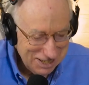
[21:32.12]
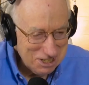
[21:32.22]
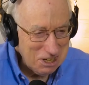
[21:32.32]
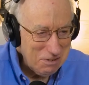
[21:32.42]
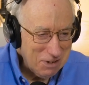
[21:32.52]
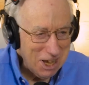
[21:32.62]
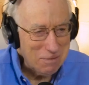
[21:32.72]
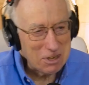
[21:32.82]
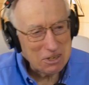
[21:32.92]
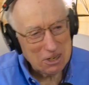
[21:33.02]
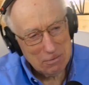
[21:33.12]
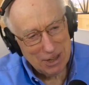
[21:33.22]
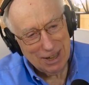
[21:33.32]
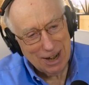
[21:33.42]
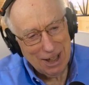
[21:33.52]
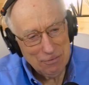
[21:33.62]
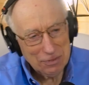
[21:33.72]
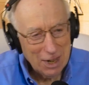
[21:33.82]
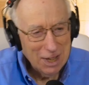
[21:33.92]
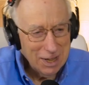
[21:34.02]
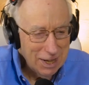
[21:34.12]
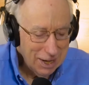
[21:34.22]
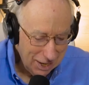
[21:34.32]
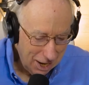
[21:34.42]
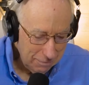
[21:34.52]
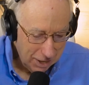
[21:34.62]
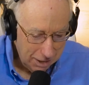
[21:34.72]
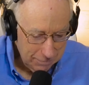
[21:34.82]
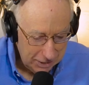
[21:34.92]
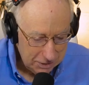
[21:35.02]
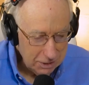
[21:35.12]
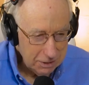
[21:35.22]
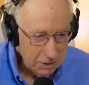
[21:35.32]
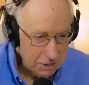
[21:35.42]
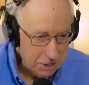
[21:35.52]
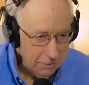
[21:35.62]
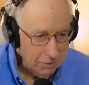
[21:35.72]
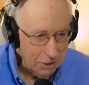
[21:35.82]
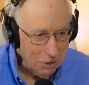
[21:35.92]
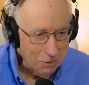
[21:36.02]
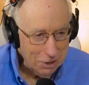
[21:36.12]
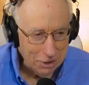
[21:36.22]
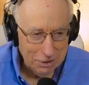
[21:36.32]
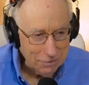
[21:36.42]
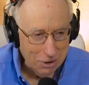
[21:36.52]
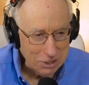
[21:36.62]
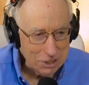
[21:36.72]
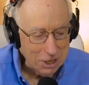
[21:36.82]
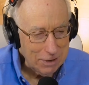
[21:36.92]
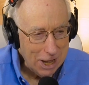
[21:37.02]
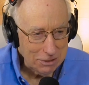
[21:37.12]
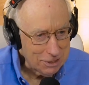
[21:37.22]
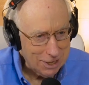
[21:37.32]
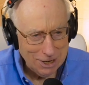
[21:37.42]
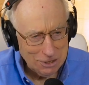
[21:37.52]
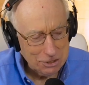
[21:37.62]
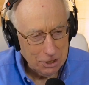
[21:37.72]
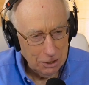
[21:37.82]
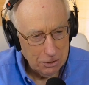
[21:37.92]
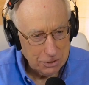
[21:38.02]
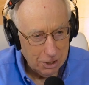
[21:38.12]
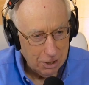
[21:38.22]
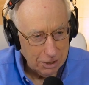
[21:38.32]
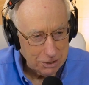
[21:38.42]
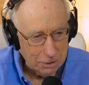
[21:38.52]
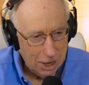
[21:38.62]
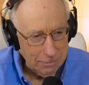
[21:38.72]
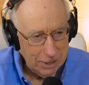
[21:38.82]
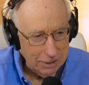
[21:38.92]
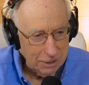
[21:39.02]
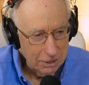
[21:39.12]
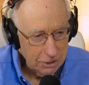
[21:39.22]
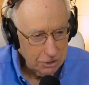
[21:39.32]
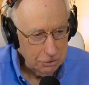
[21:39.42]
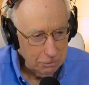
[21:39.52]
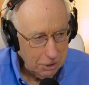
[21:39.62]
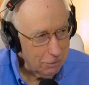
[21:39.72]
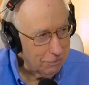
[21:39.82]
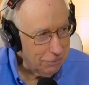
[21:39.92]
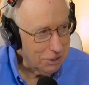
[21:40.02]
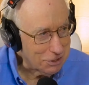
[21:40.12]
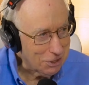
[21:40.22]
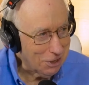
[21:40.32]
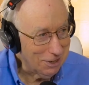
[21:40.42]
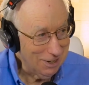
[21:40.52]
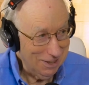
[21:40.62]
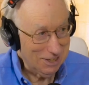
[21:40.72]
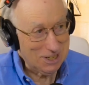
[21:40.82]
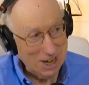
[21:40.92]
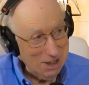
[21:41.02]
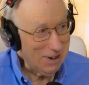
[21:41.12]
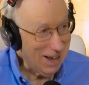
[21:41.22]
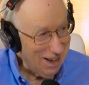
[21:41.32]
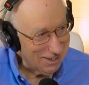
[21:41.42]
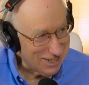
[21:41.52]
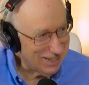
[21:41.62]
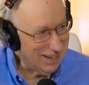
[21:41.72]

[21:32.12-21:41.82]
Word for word: Steve came to see me, and I, I, I, made Steve a loan on the very same house that I just closed on. So I made two loan fees on the same house